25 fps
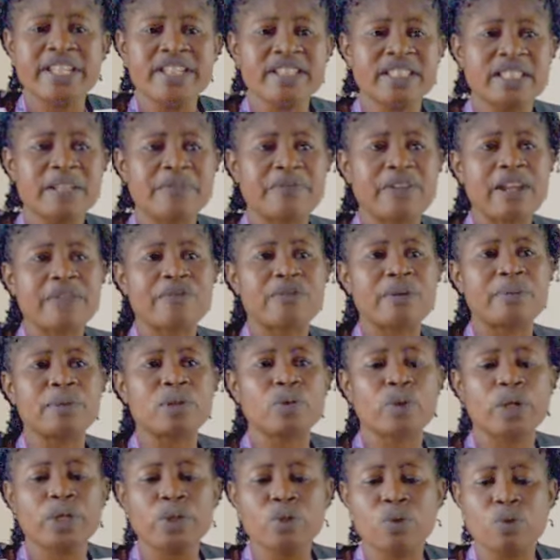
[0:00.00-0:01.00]
is different from
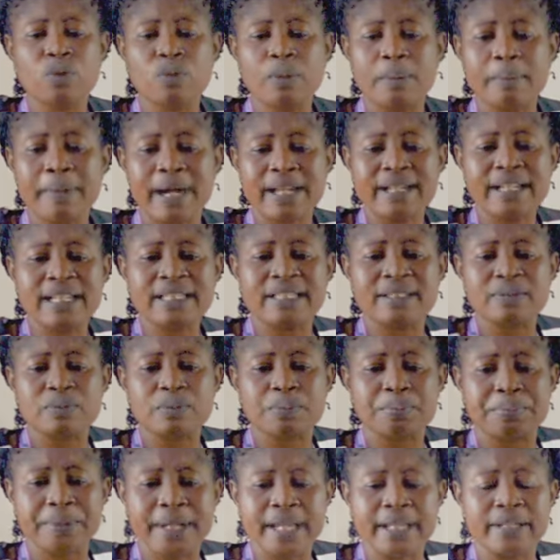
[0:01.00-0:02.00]
the way you manage
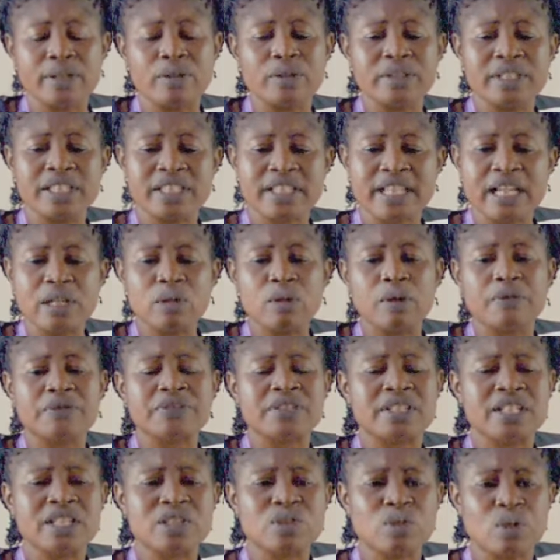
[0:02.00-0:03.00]
pain on the scale of
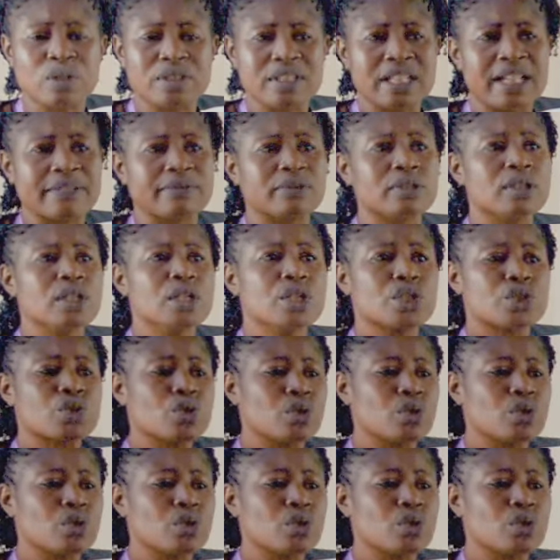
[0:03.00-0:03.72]
6 or 7.